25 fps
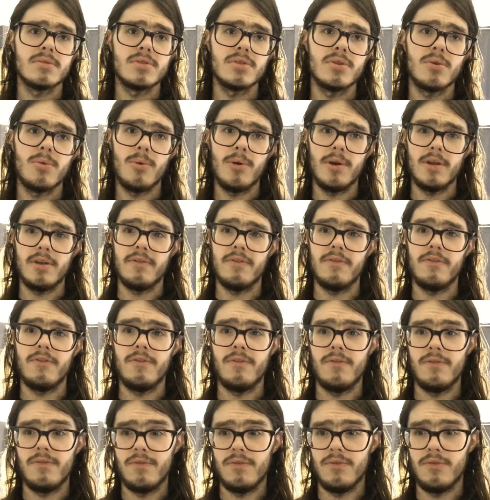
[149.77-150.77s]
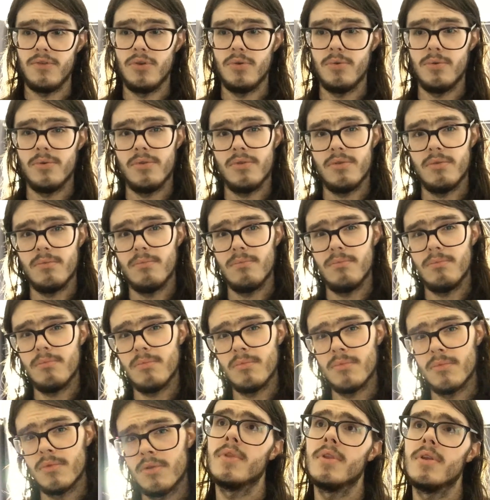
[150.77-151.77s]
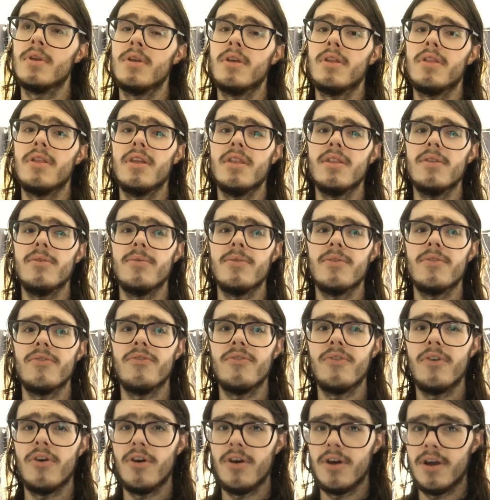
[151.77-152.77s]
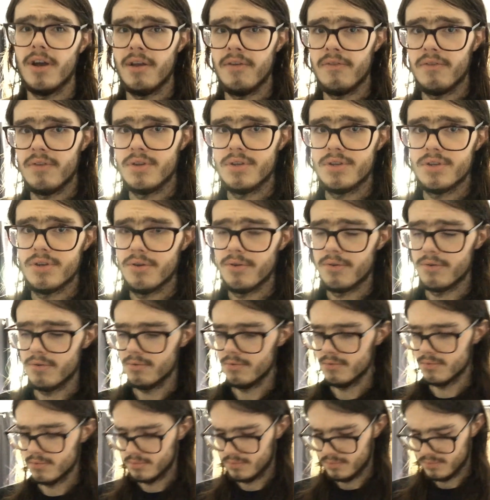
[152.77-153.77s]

quite a few of them. I think there was 5 in total.